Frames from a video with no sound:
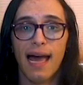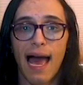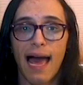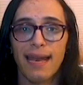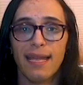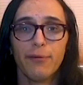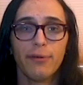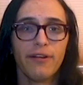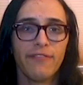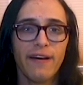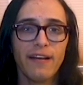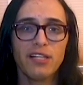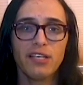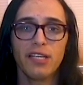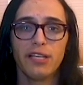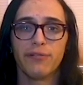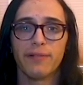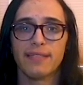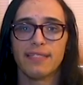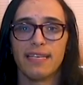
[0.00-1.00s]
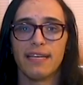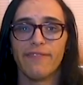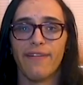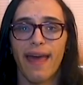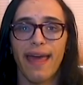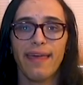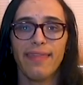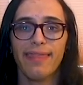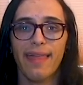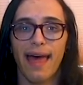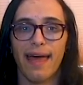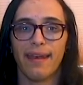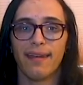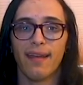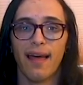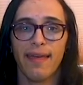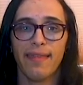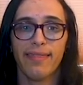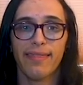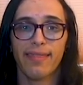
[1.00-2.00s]
and he would eventually receive 8th and
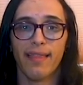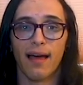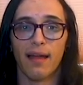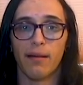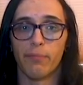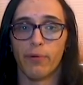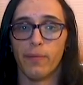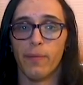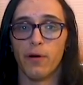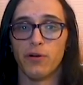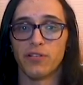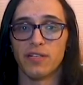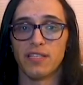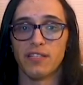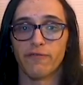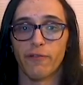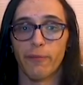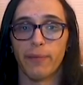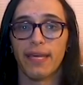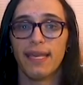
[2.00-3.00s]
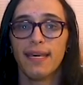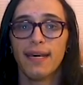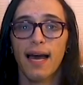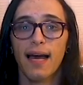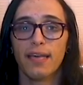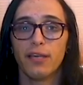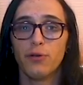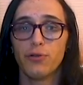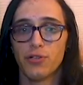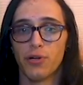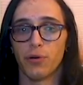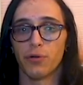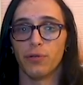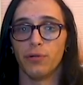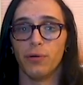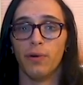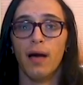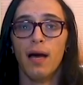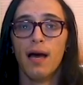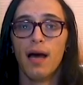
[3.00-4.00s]
9th Dan promotions from Higa
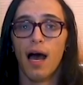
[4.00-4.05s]
Yuchoku,